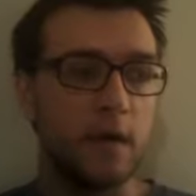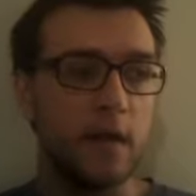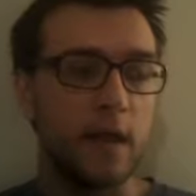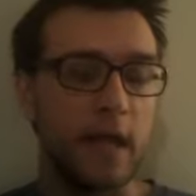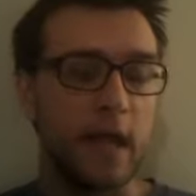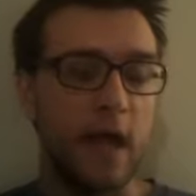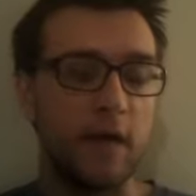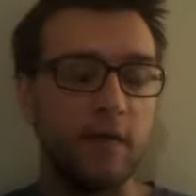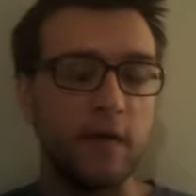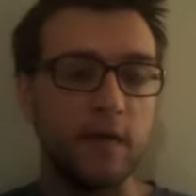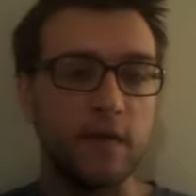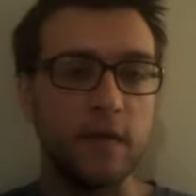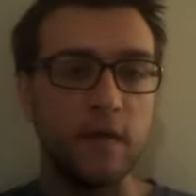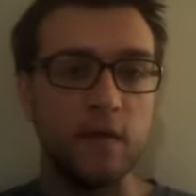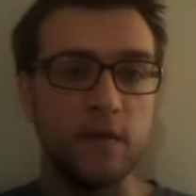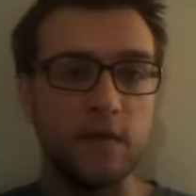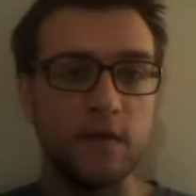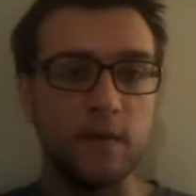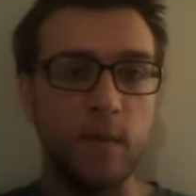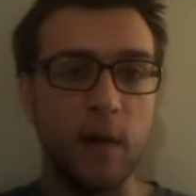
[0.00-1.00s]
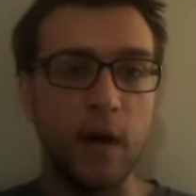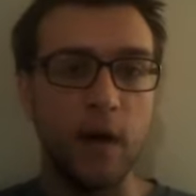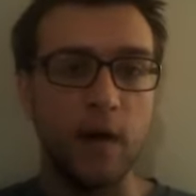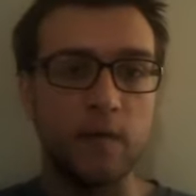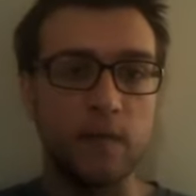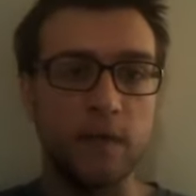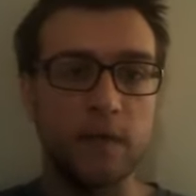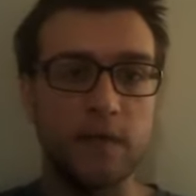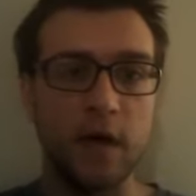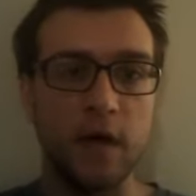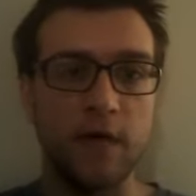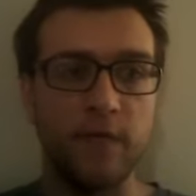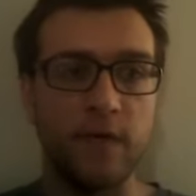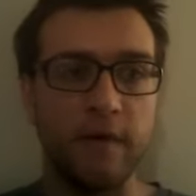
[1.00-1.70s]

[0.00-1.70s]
like having theories about stuff,